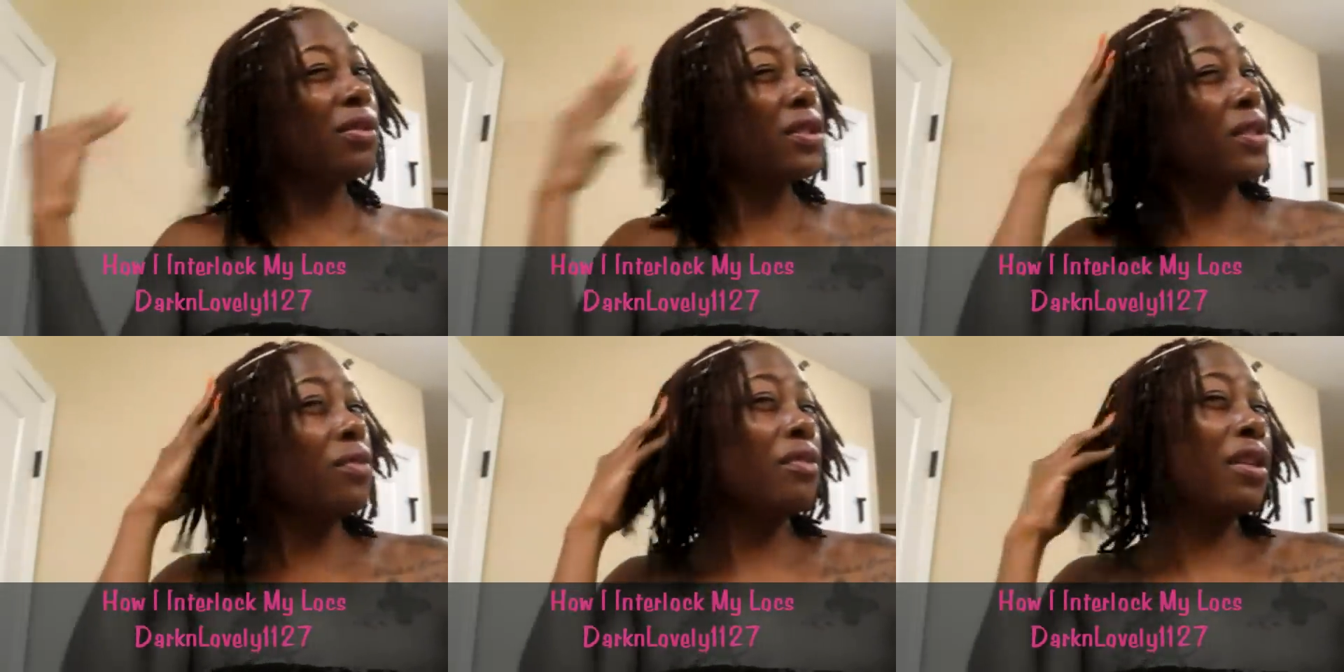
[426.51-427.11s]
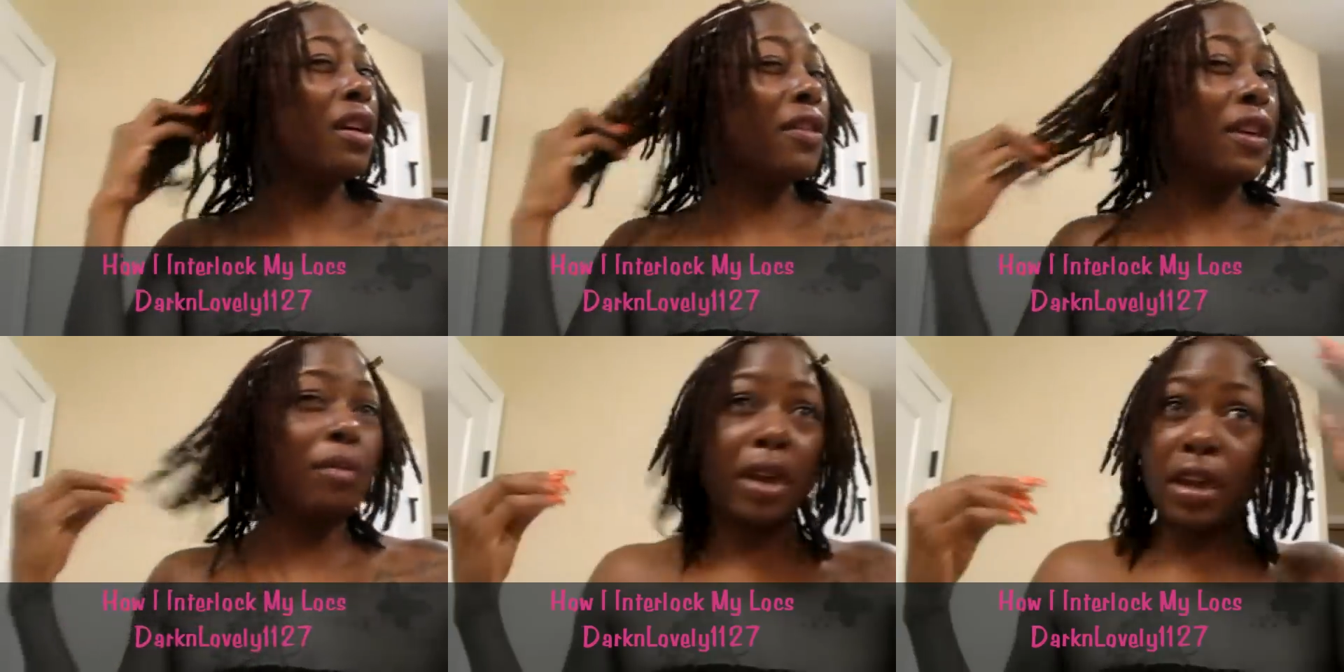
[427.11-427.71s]
course, I
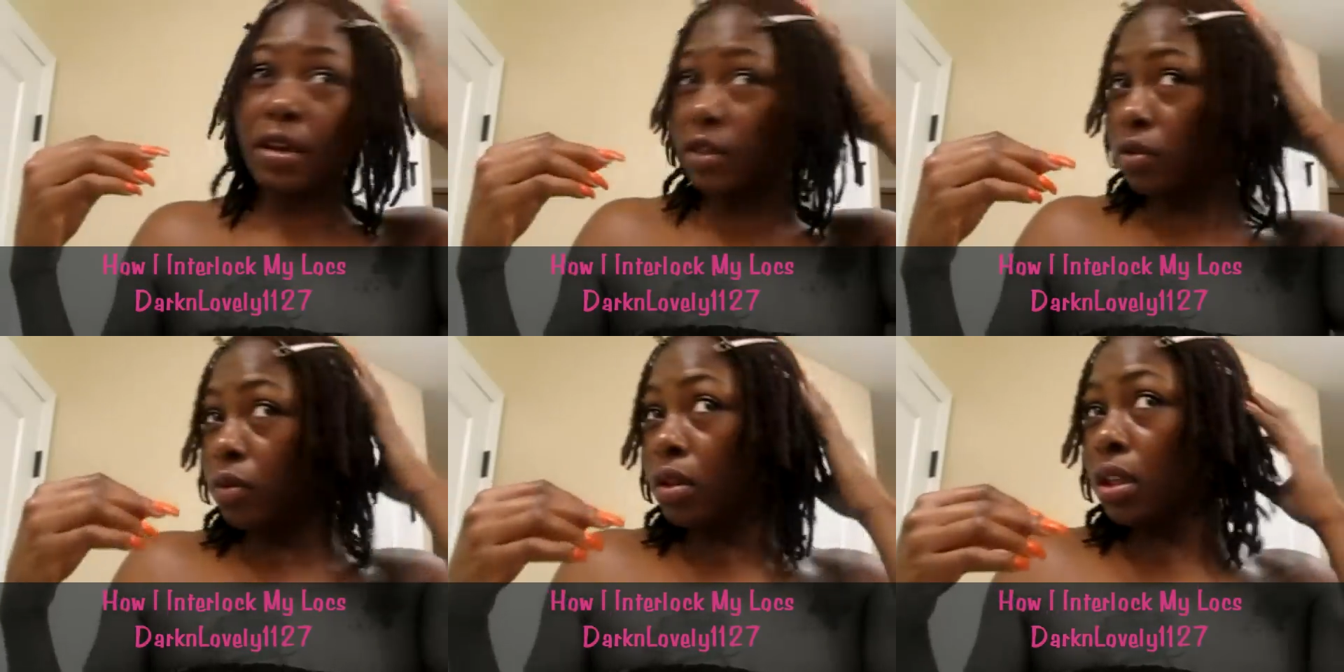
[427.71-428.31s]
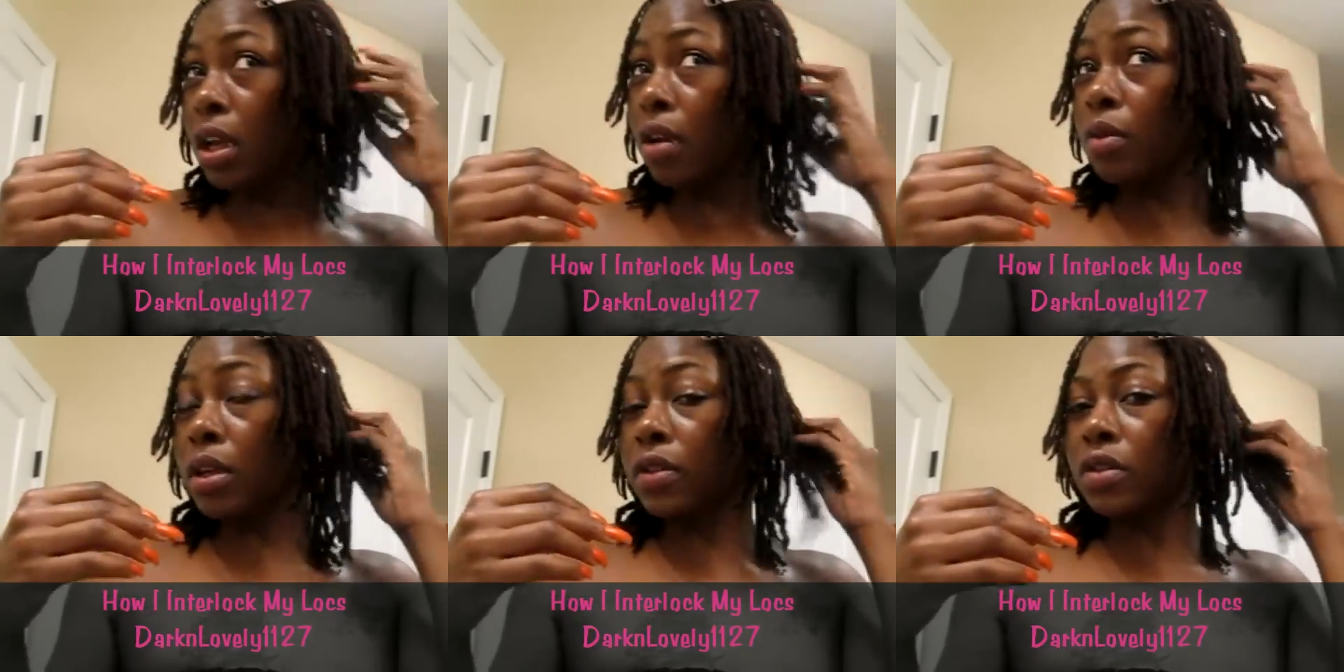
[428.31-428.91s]
think my hair is growing a lot
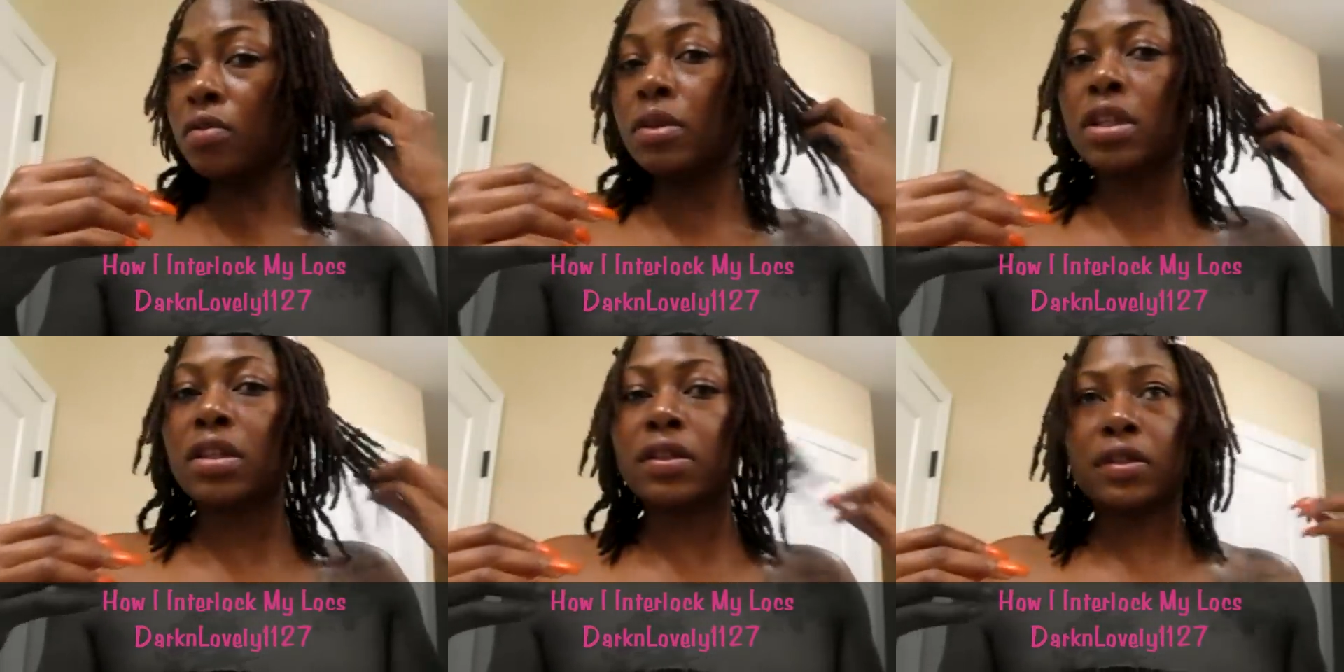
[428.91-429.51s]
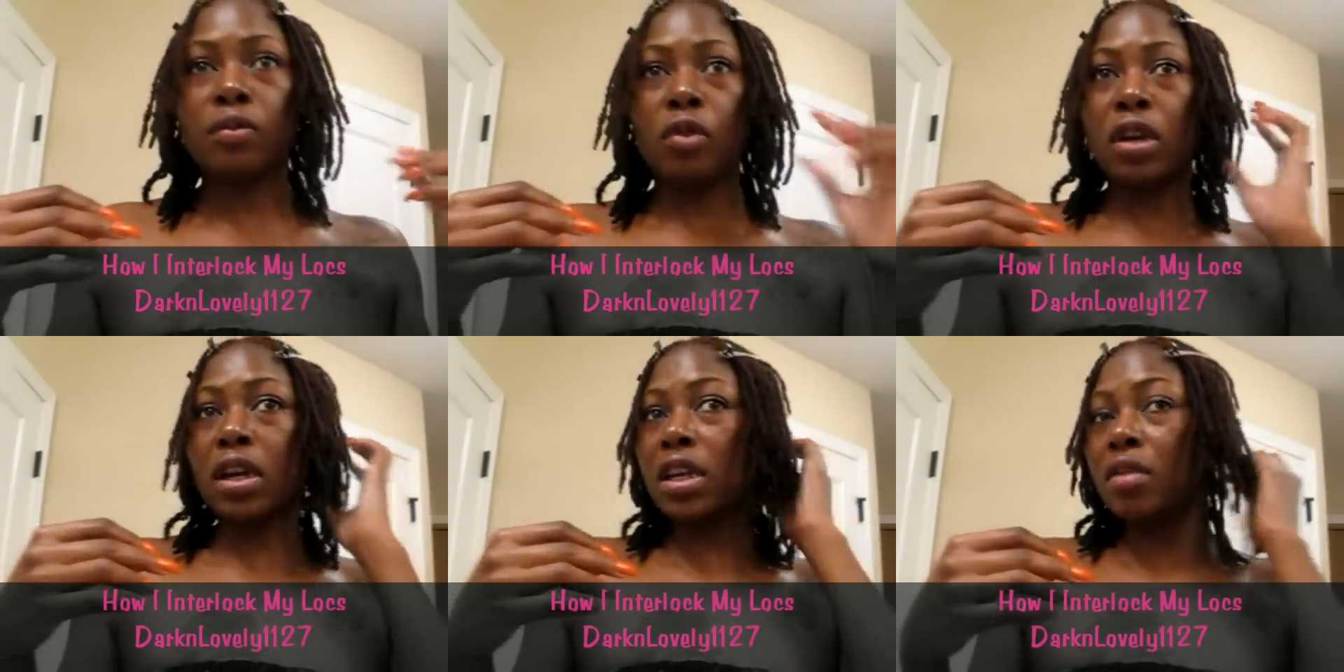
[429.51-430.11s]
quicker too because
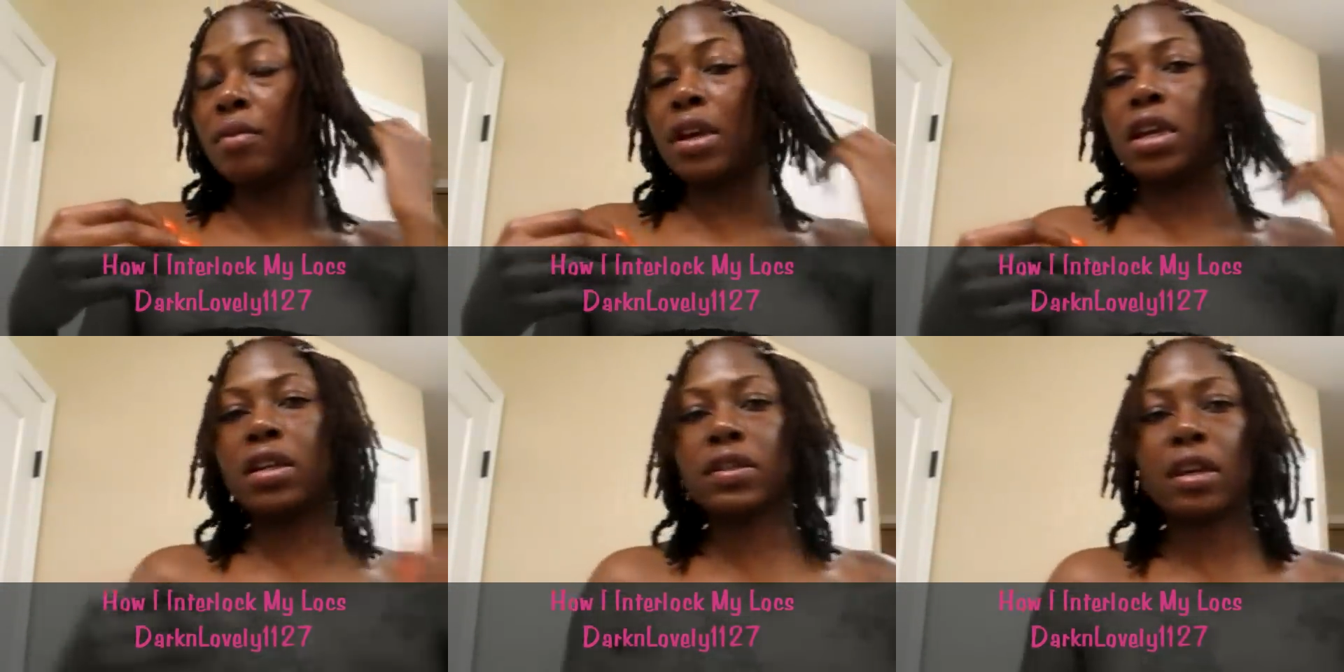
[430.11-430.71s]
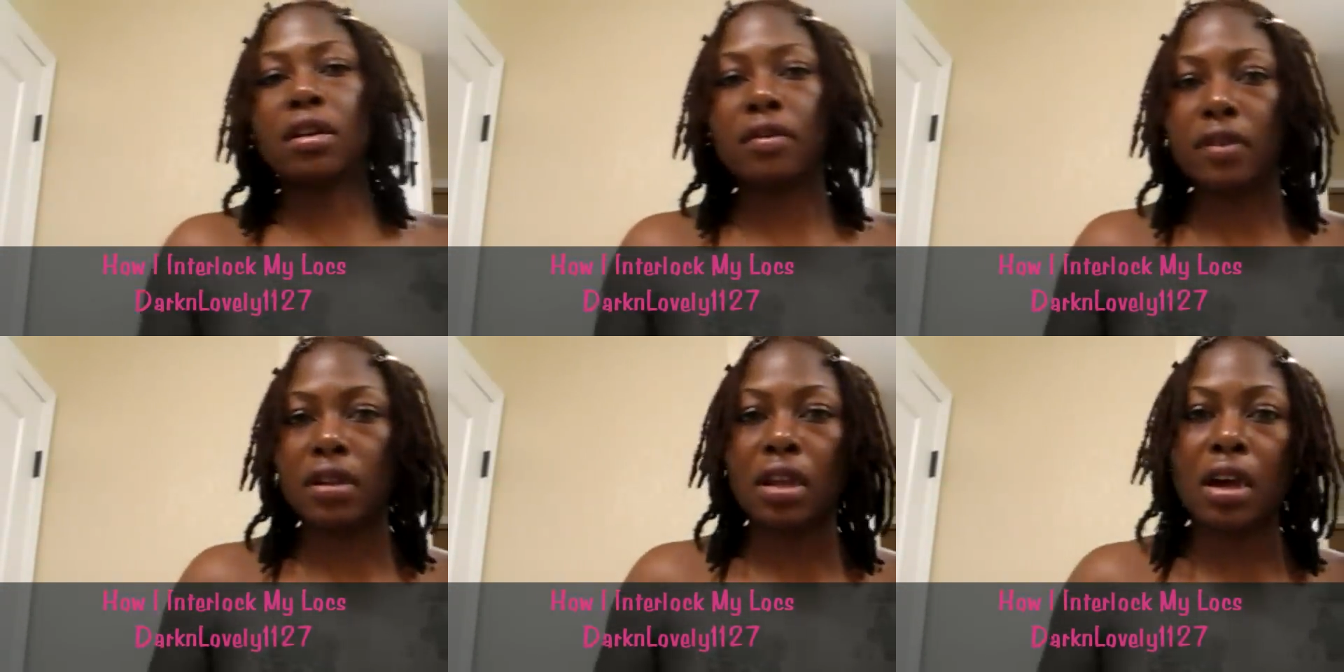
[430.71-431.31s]
one, I keep my hands out of
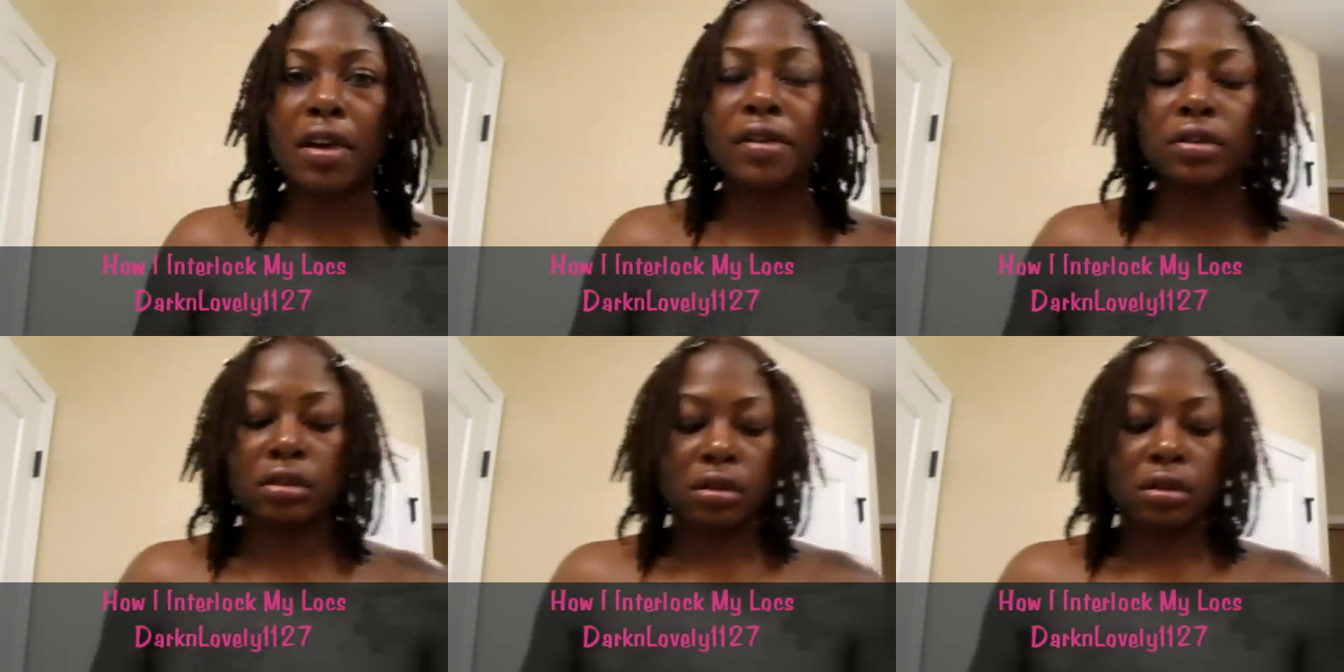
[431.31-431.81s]
it a lot